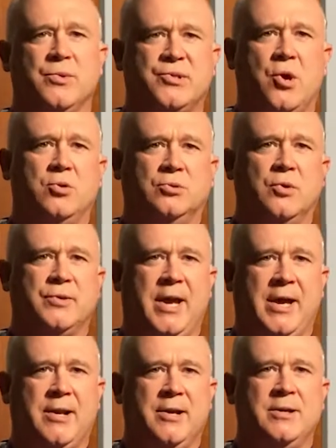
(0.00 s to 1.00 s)
was
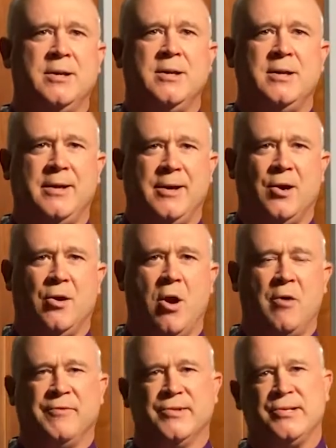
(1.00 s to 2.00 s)
co-located in our
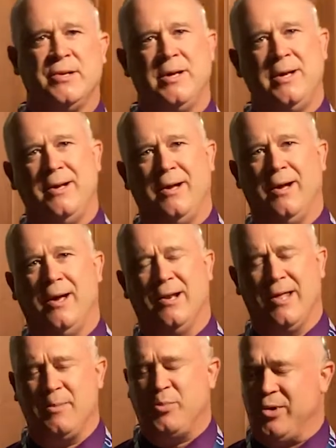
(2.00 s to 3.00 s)
office. And at
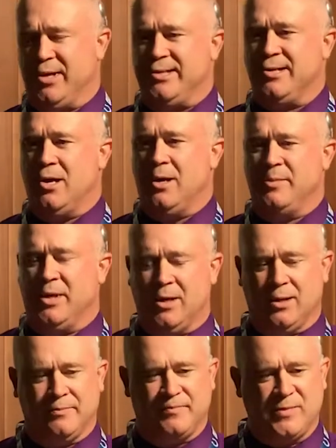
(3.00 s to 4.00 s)
that point in time,
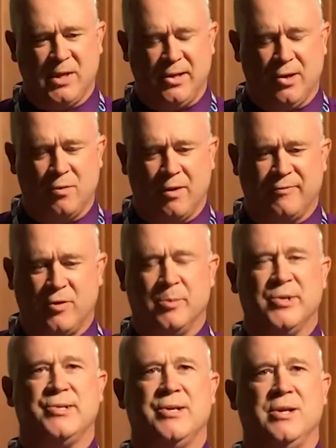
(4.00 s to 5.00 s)
uh, you know, our
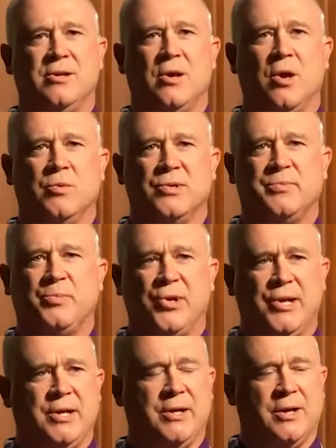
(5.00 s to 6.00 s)
former CEO was
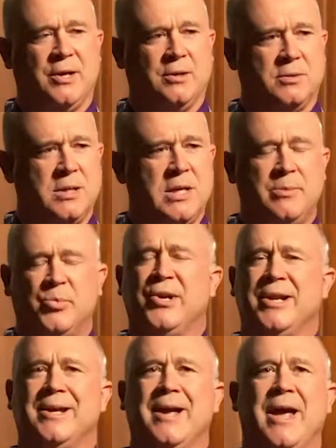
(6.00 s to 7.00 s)
pretty uh,
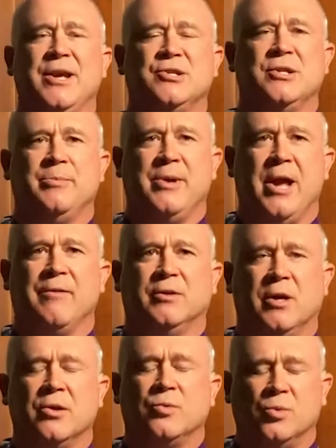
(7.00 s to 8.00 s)
pretty engaged in the behavioral
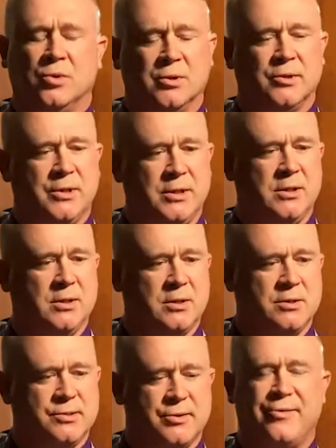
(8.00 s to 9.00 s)
health world. He
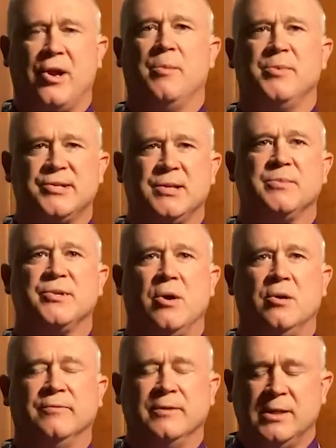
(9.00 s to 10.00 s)
is a therapist
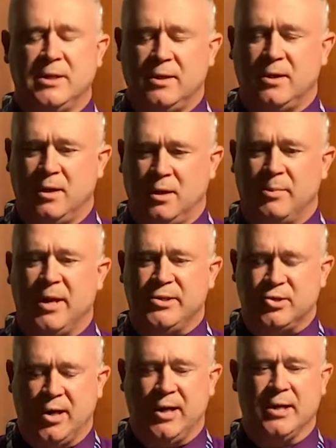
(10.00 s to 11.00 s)
himself uh, by
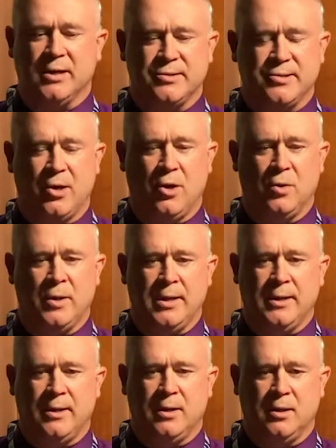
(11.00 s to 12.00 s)
training, so
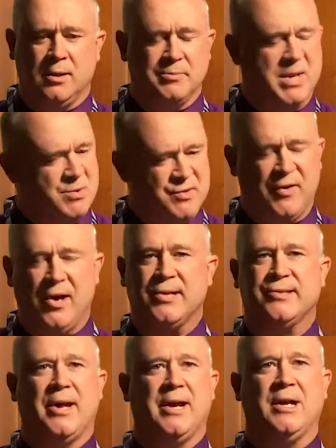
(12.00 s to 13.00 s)
um, he was very
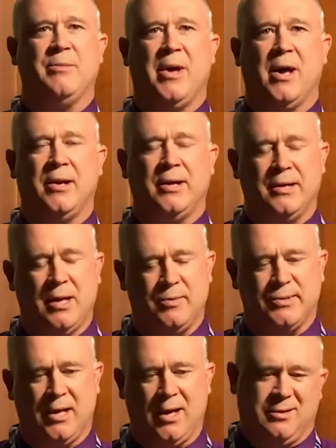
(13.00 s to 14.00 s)
excited about it, and I was
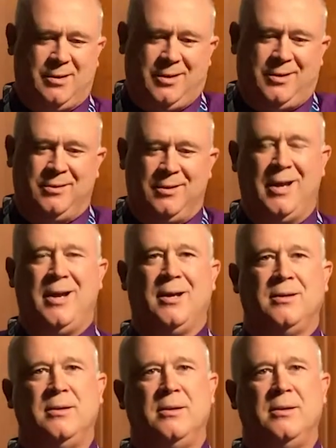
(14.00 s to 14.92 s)
kind of like, eh,